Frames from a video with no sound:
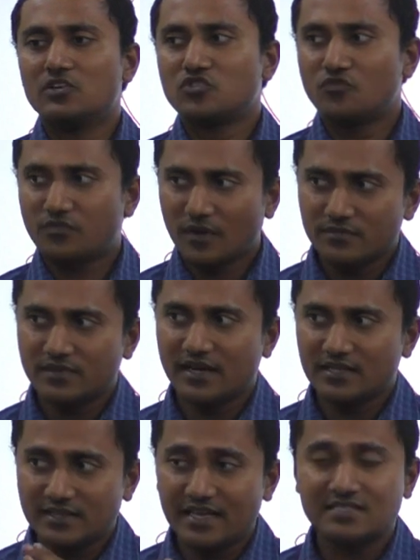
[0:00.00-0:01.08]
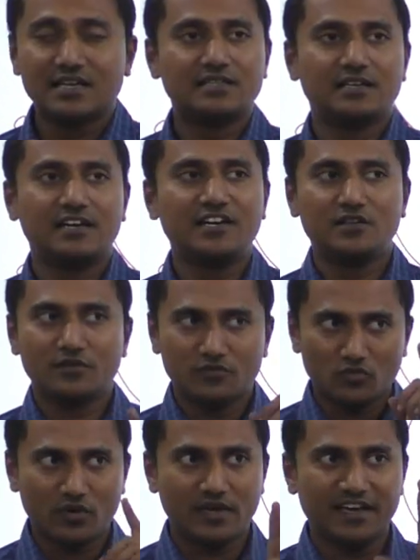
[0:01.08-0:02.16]
So from that they said that,
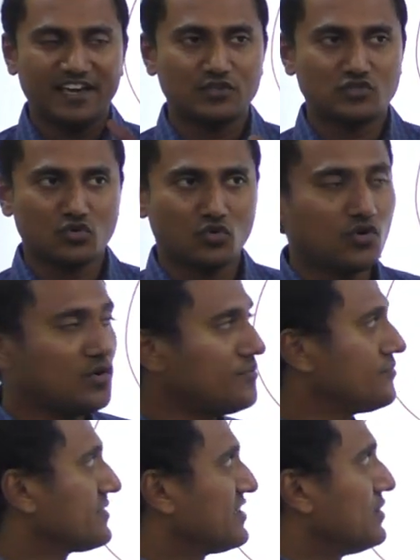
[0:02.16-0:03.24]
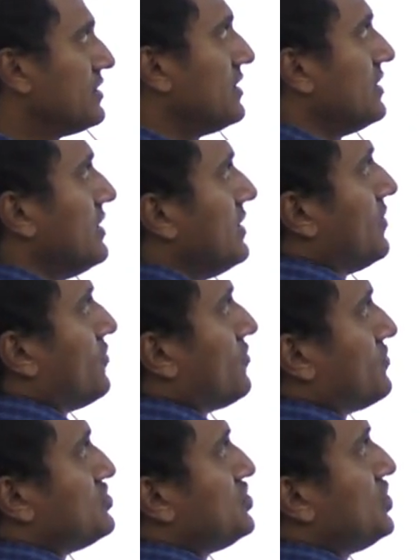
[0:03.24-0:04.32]
okay, so
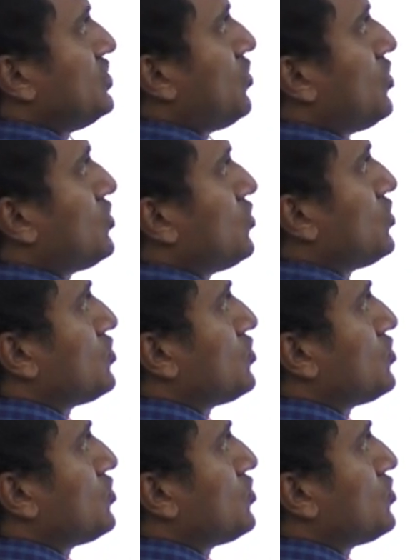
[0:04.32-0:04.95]
0 to